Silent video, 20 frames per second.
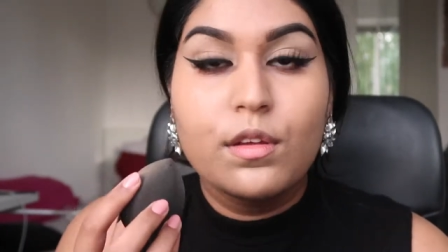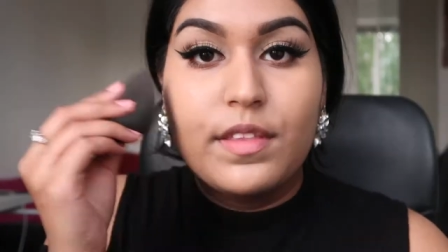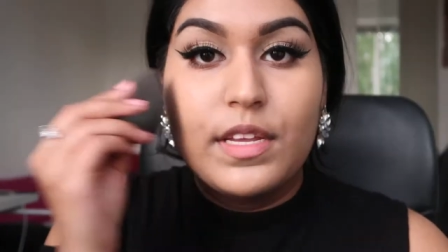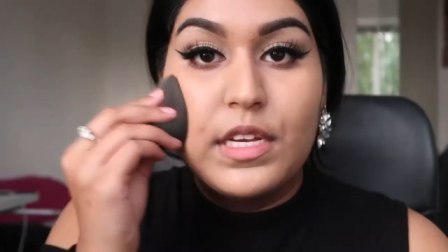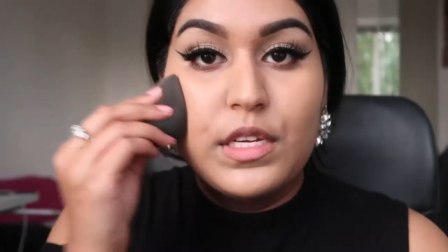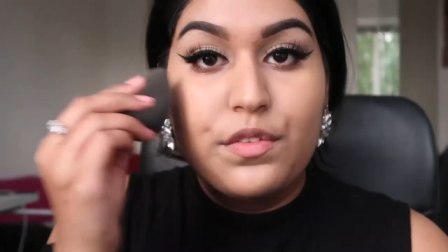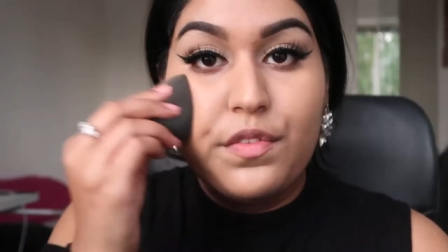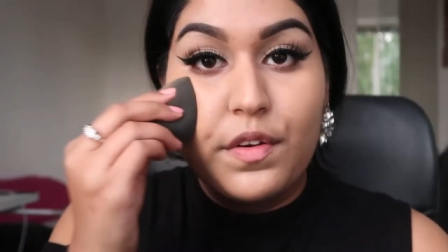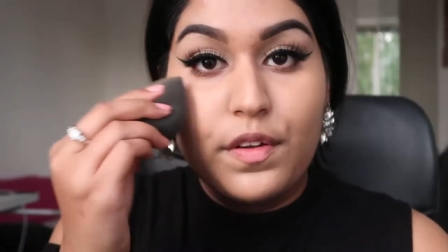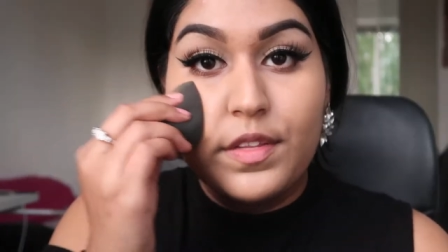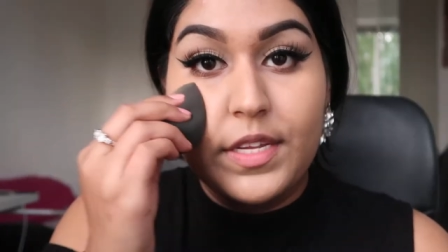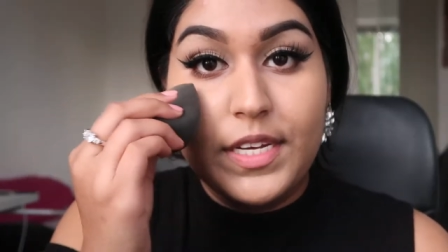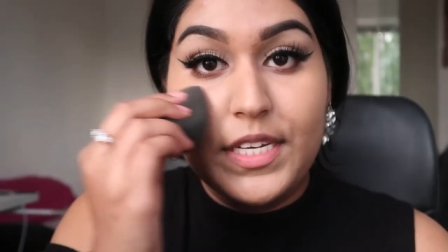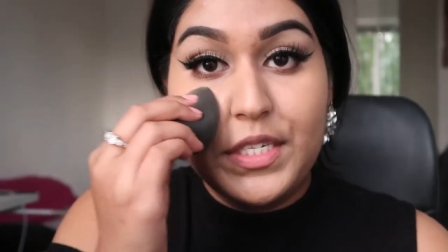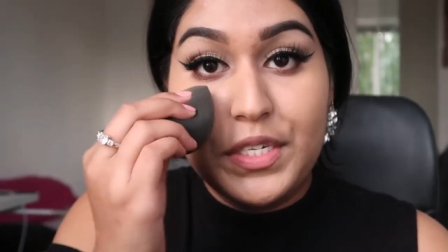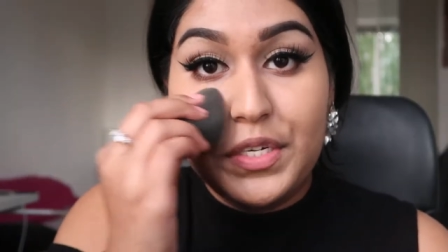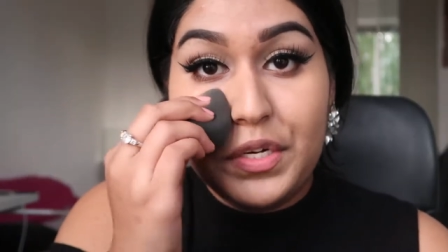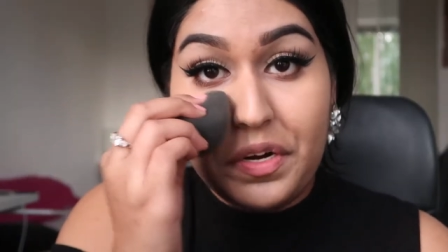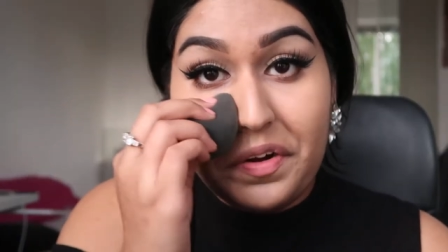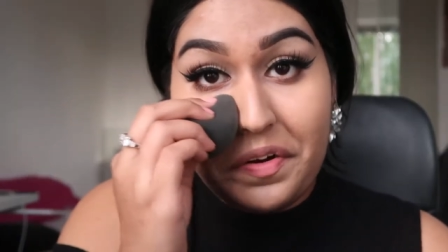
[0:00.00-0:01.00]
This
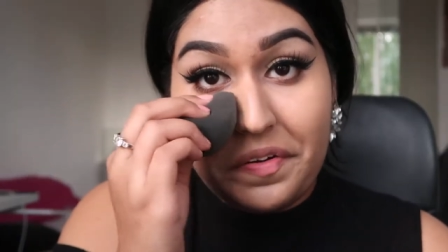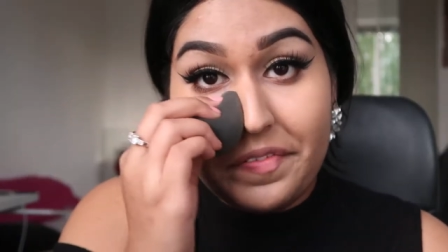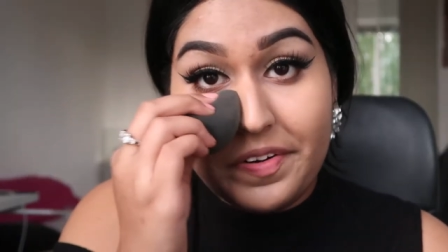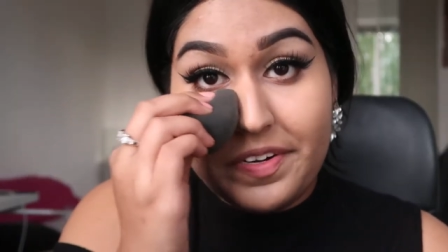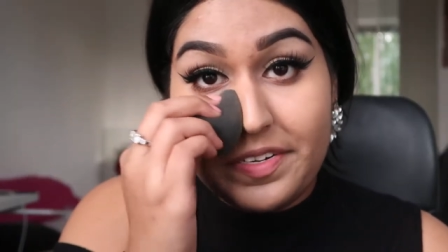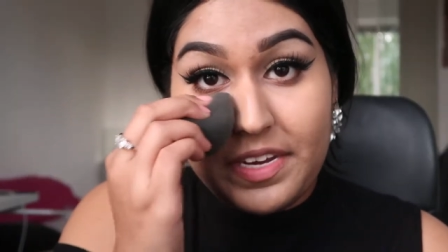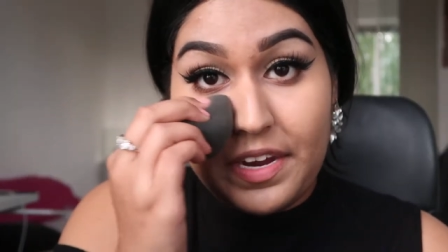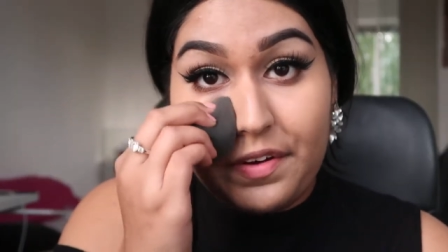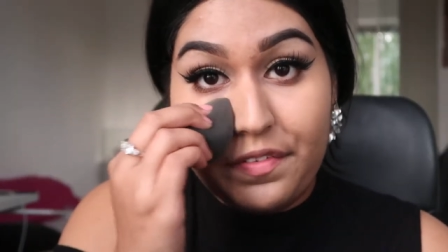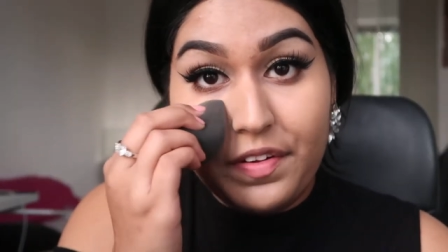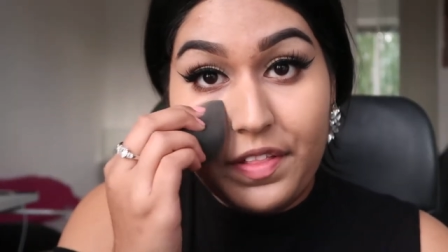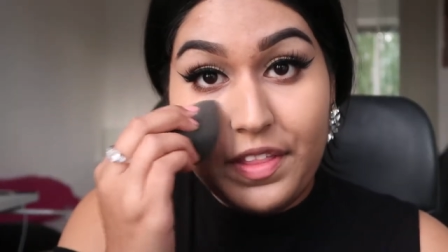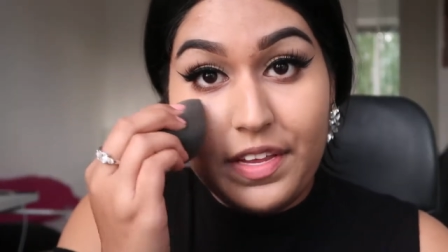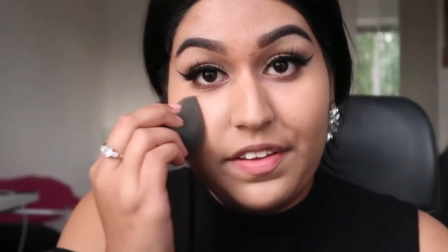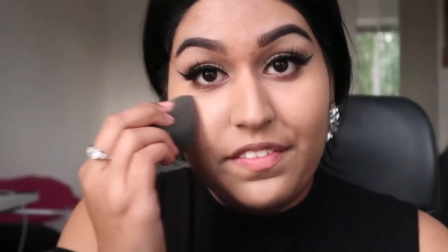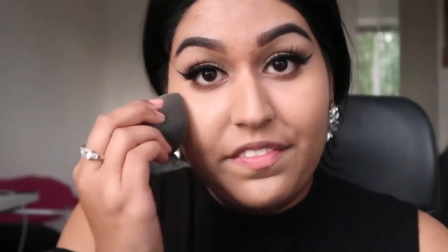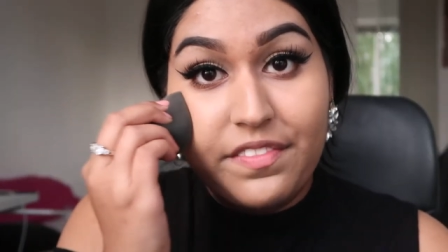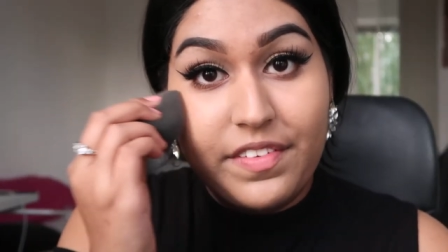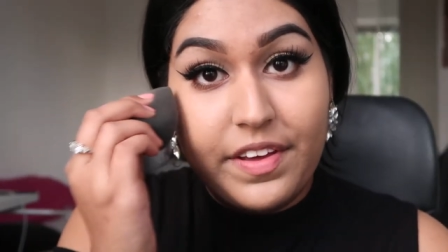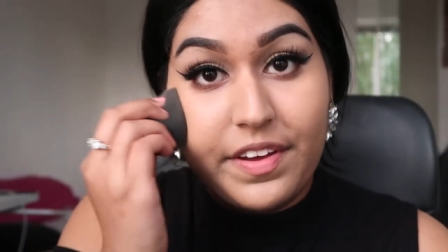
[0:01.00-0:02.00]
foundation covers
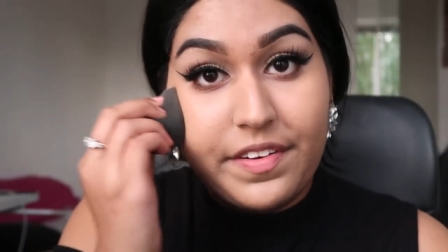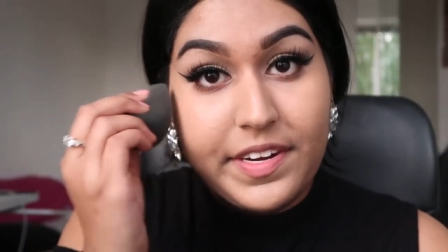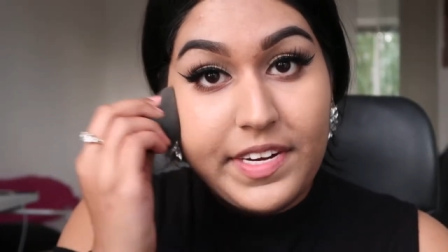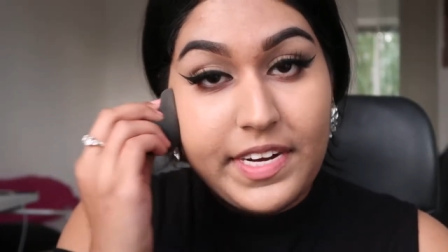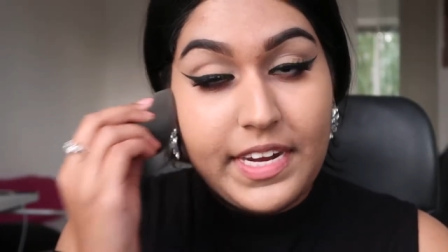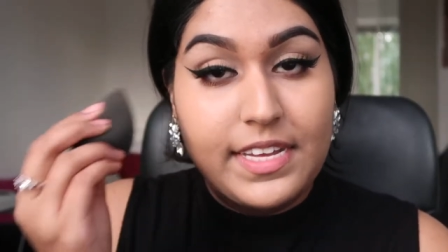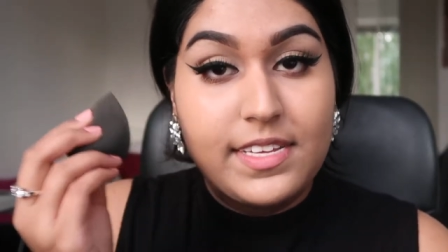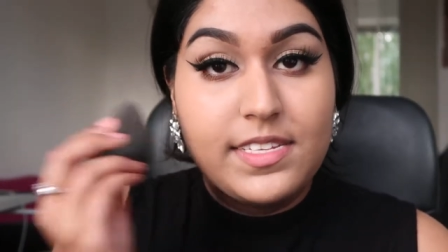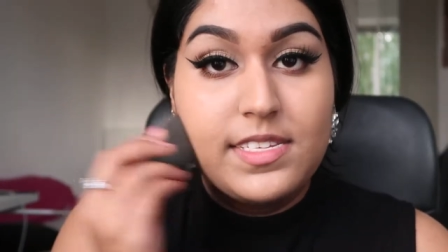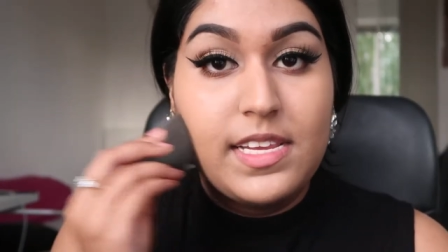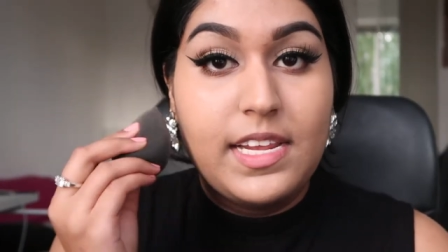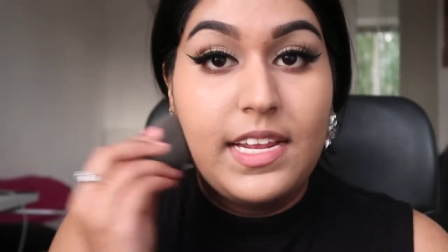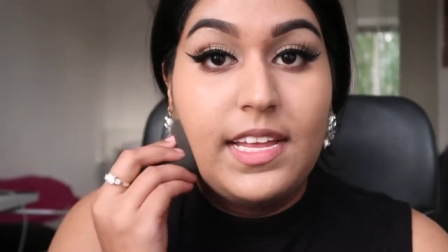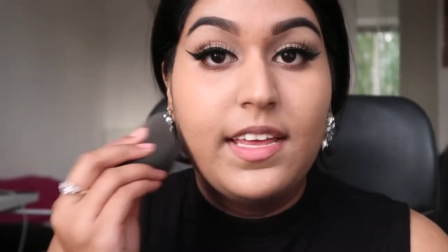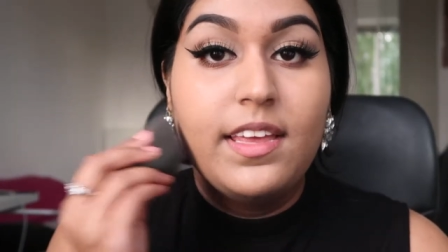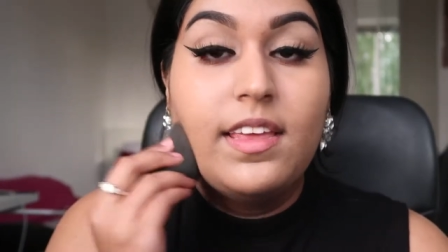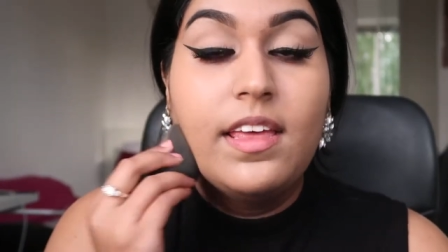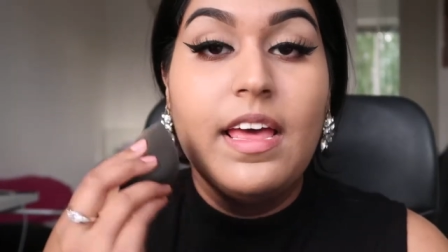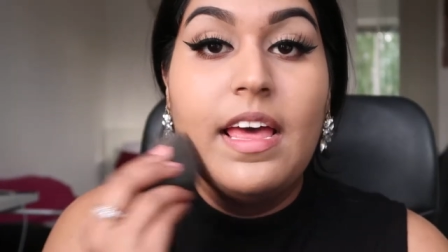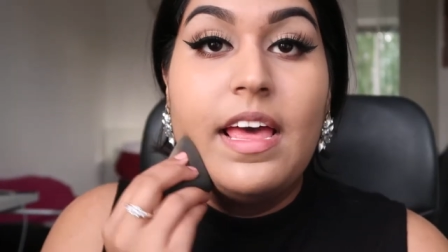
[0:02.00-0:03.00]
everything very
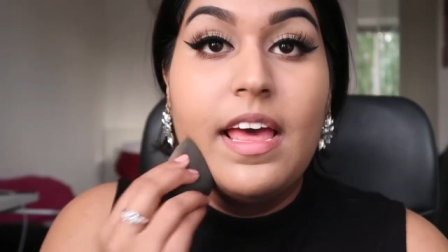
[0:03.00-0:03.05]
nicely